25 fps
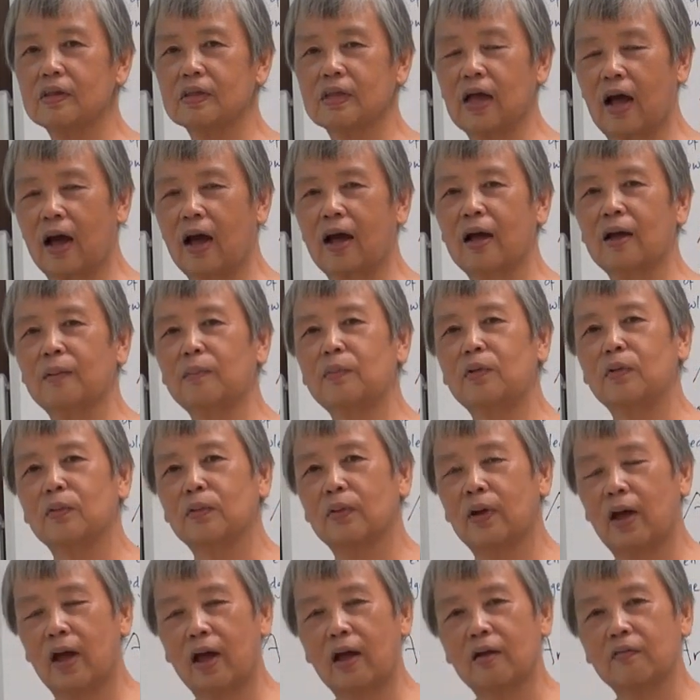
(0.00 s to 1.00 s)
time you
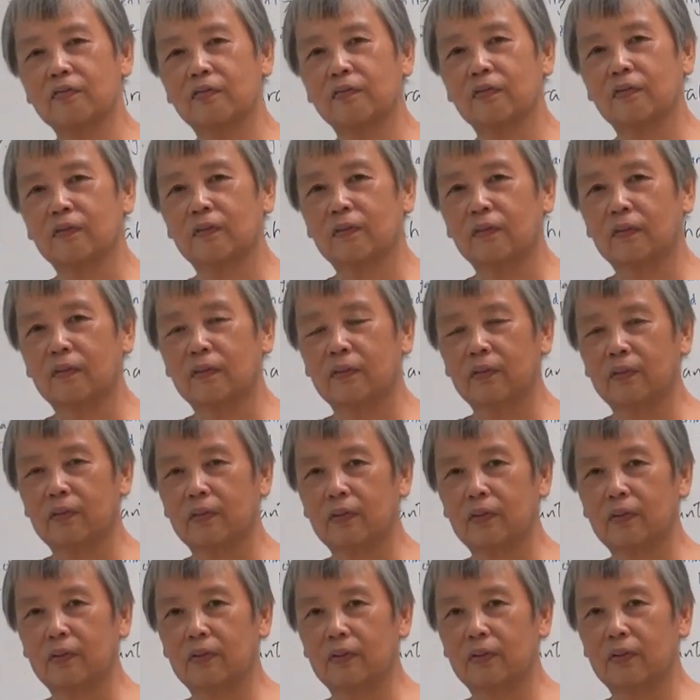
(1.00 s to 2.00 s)
have
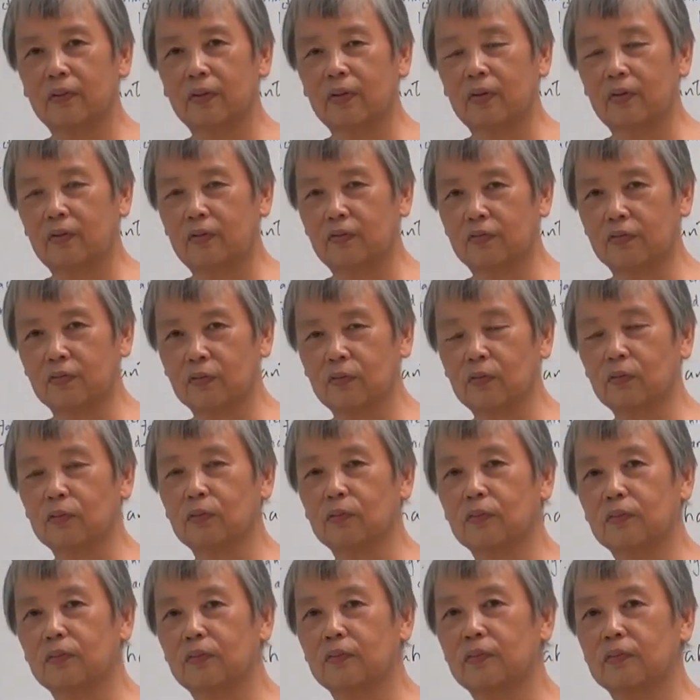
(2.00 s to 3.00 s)
is good
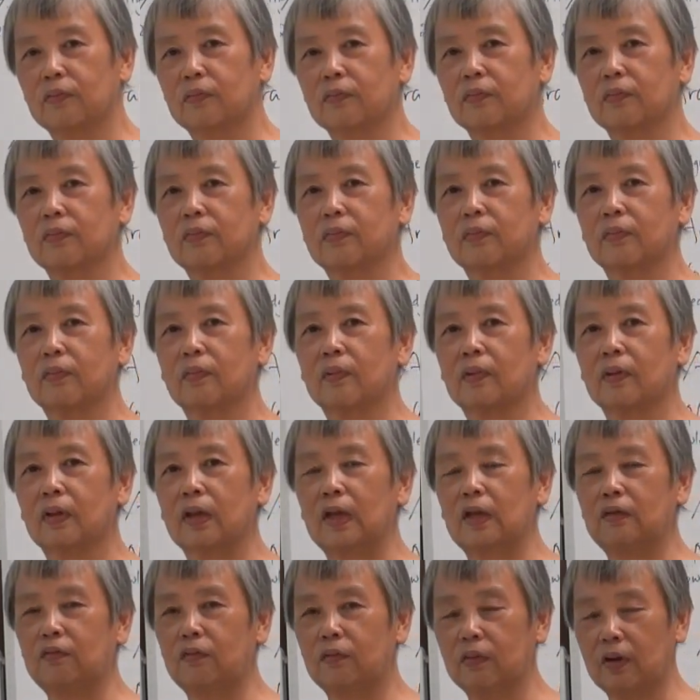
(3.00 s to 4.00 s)

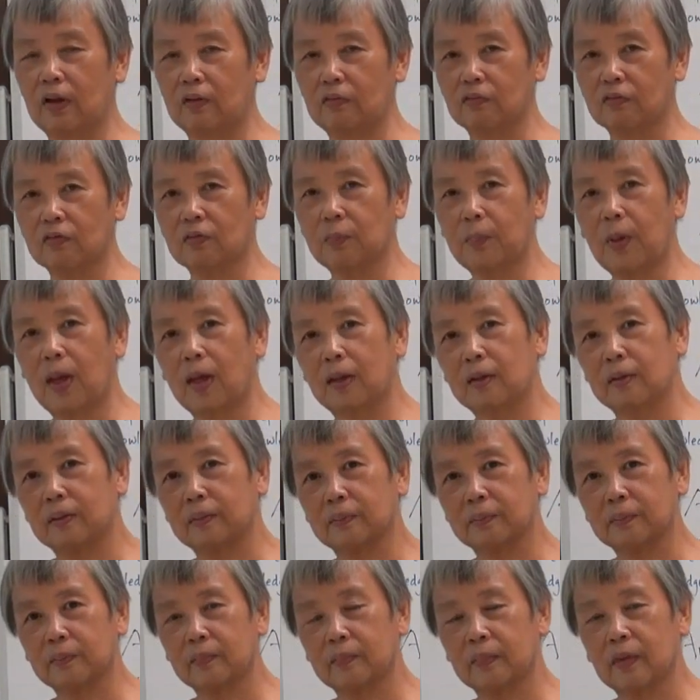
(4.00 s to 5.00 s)
if you can spend.
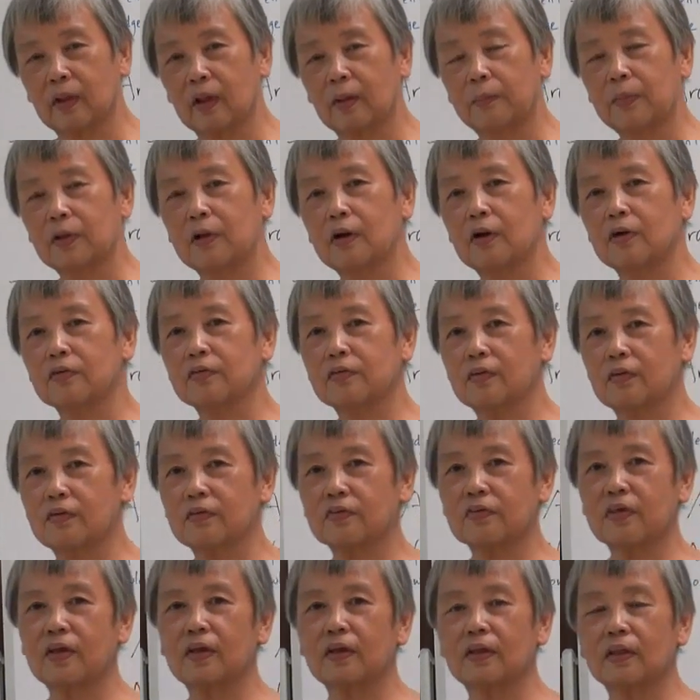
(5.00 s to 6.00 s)
Because they
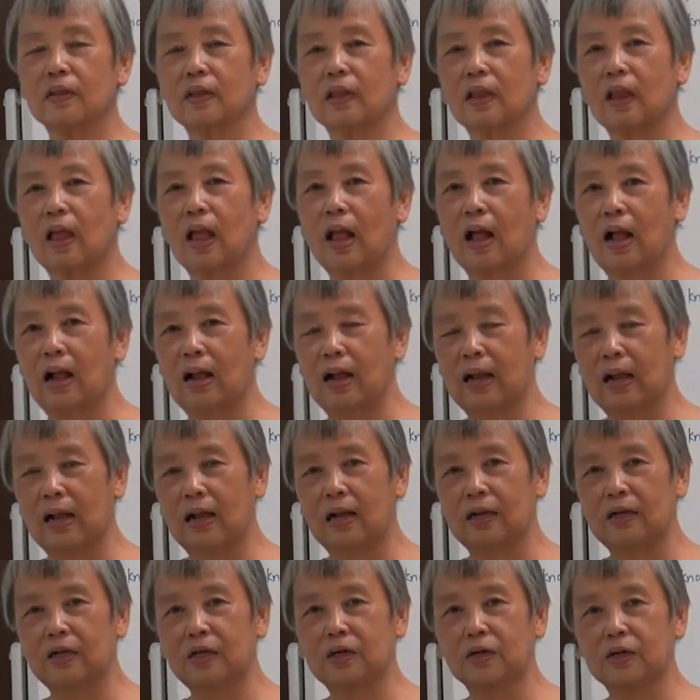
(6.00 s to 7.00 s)
said,
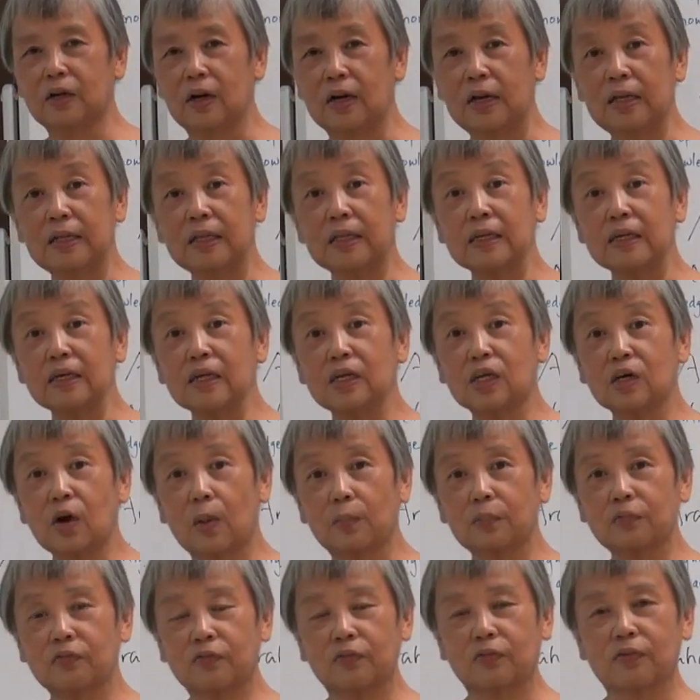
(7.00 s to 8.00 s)
little
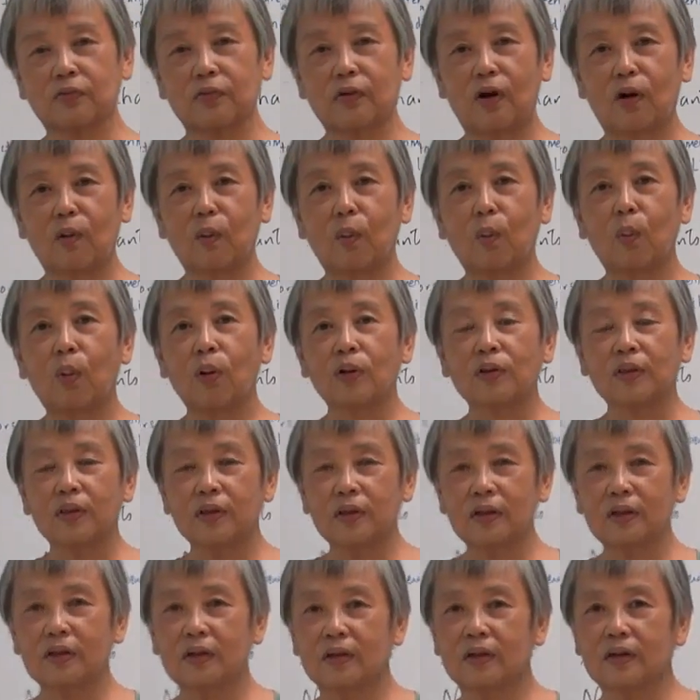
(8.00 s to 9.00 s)
drops of
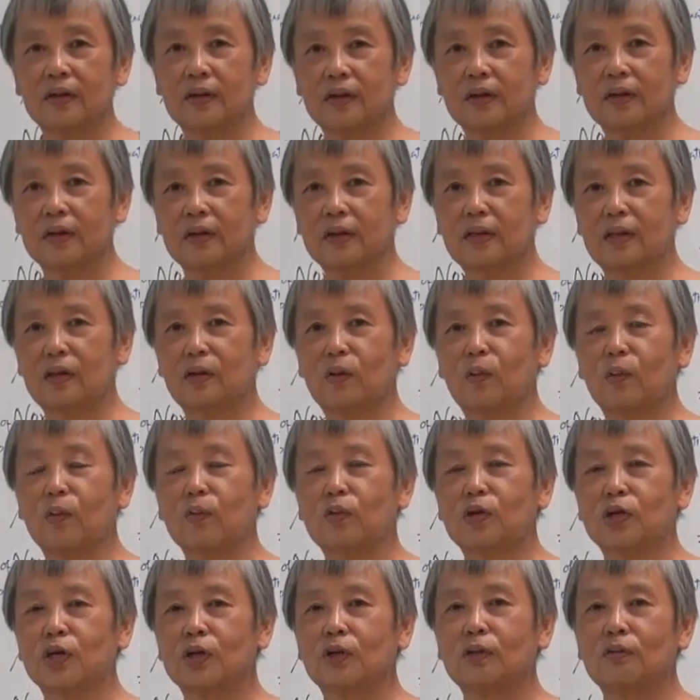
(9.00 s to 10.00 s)
water, the
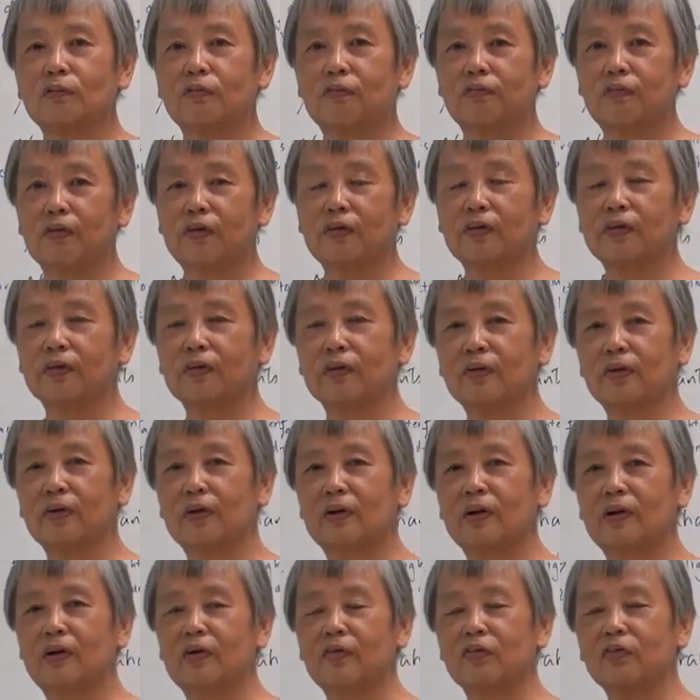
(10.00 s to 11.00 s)
ocean fill.
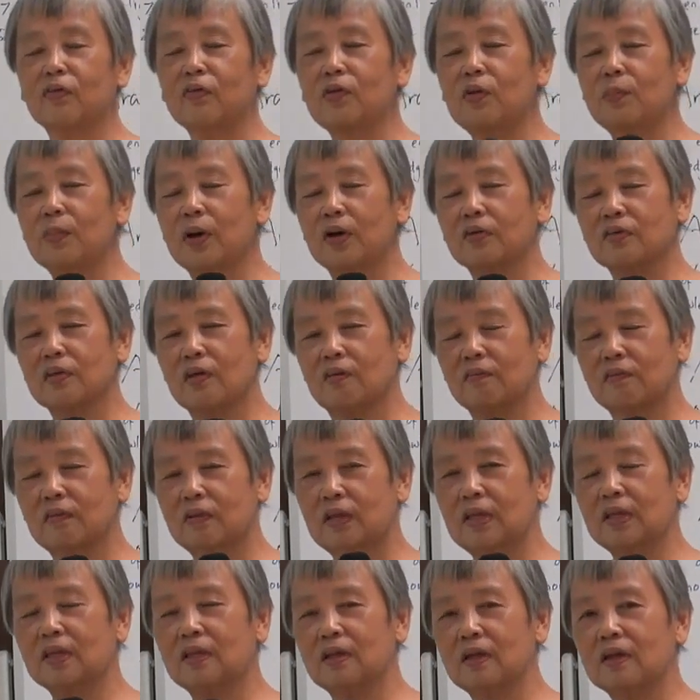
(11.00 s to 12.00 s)
So you must have
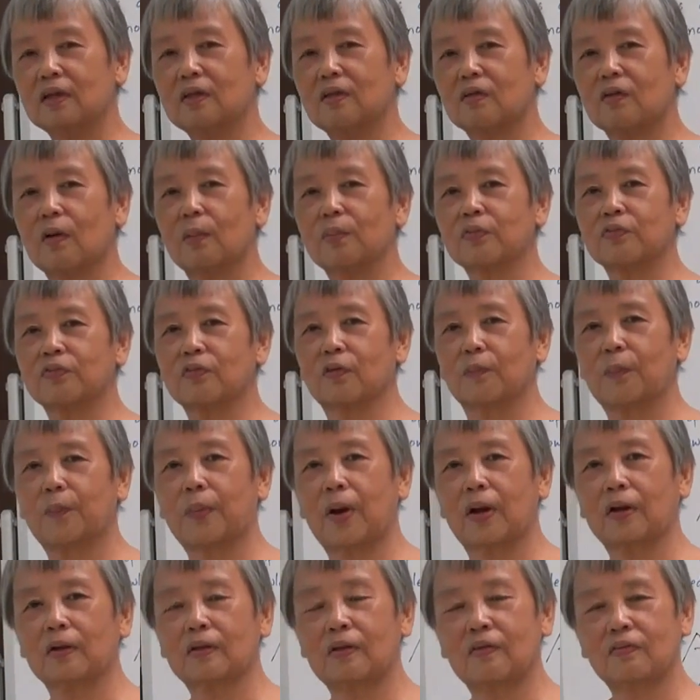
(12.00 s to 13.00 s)
little drops of
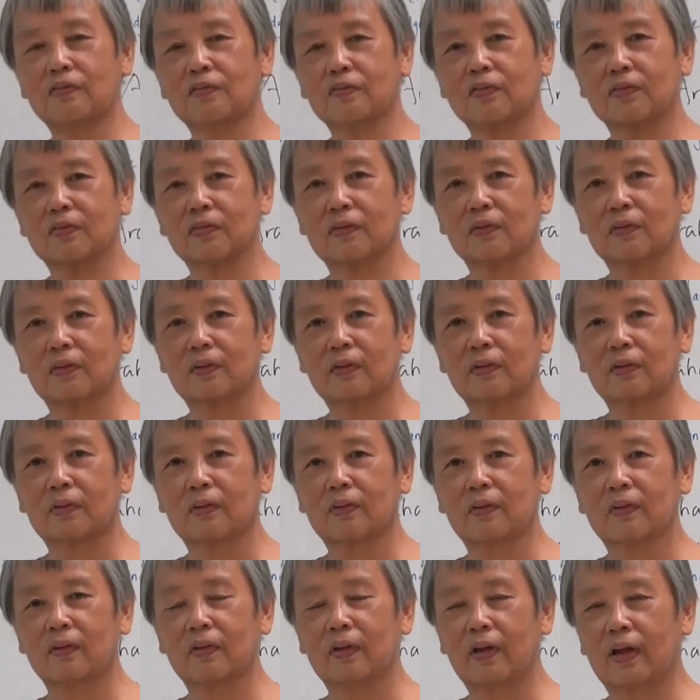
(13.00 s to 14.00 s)
practice,
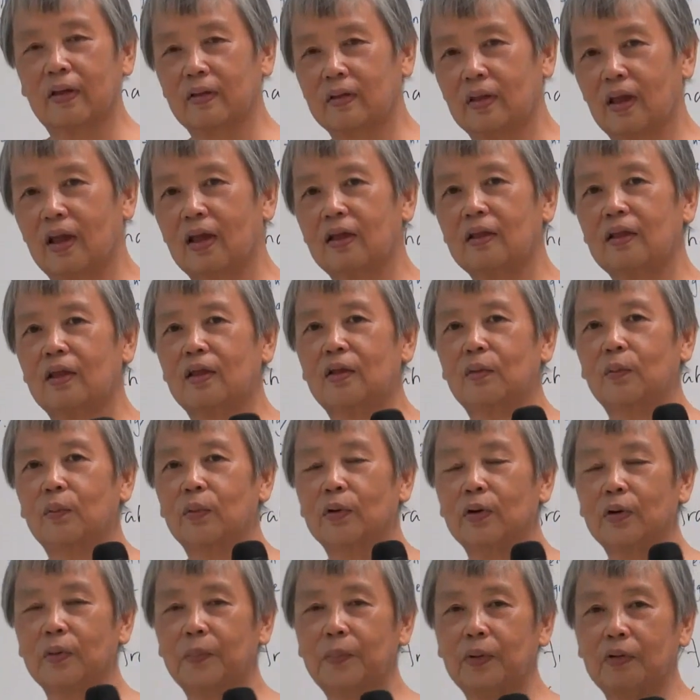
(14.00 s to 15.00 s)
and then it
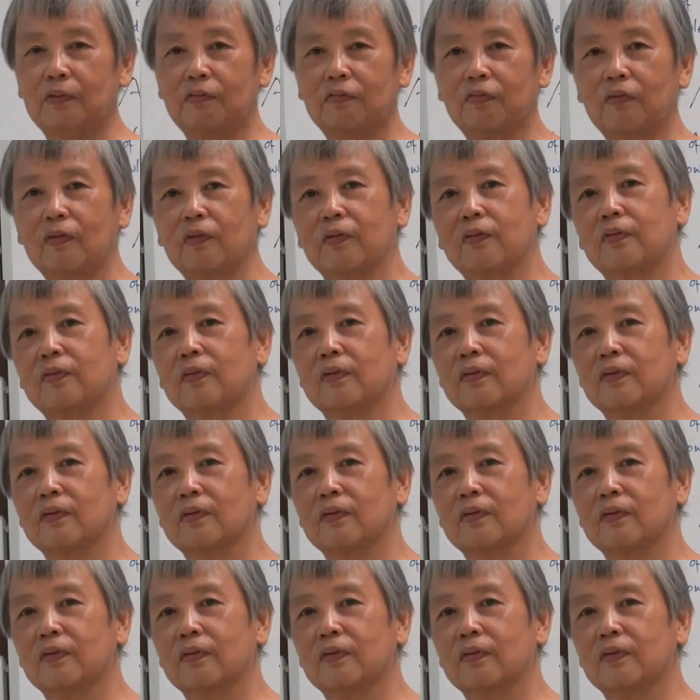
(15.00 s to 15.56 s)
will be filled.